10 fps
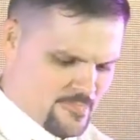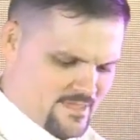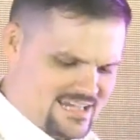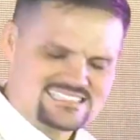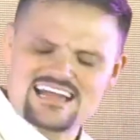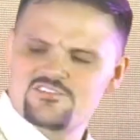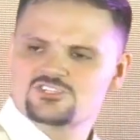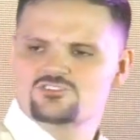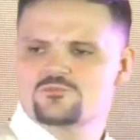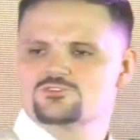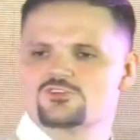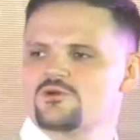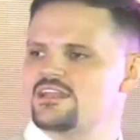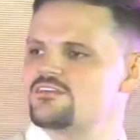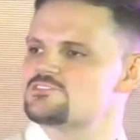I saw the scripture
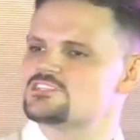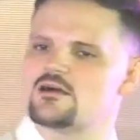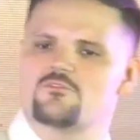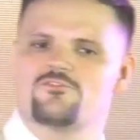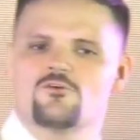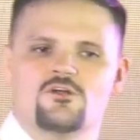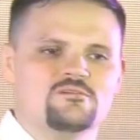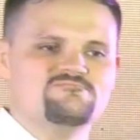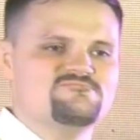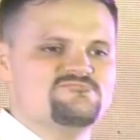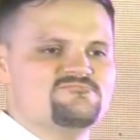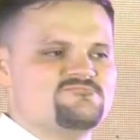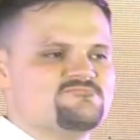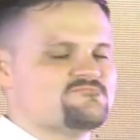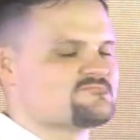never saw before.
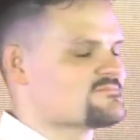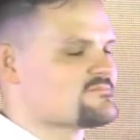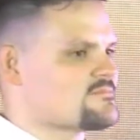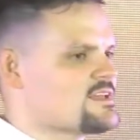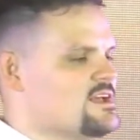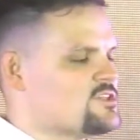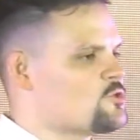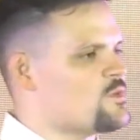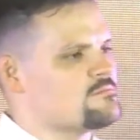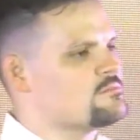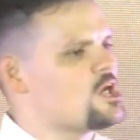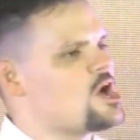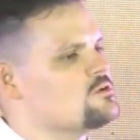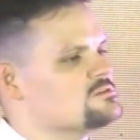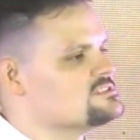The wind
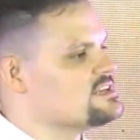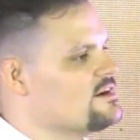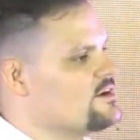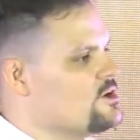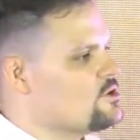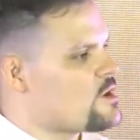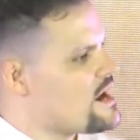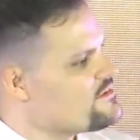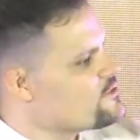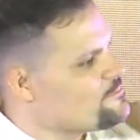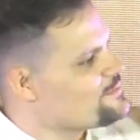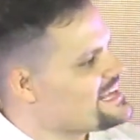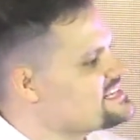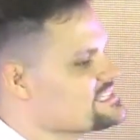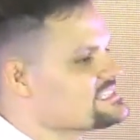blows wherever it
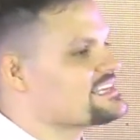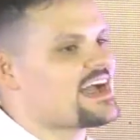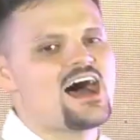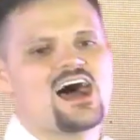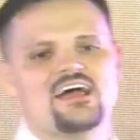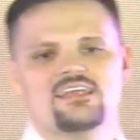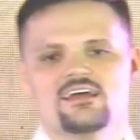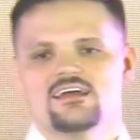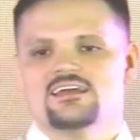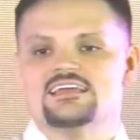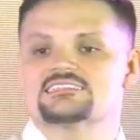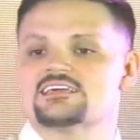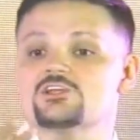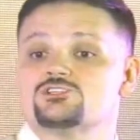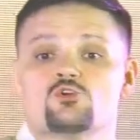pleases. God is going
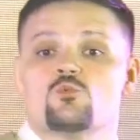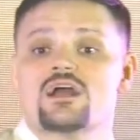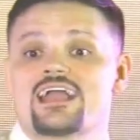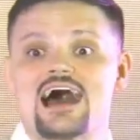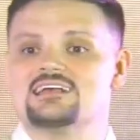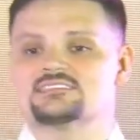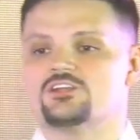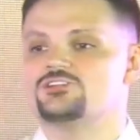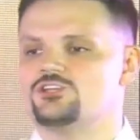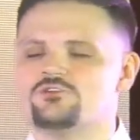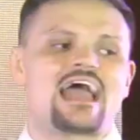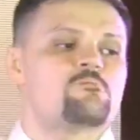to do what God's going to do. Yeah,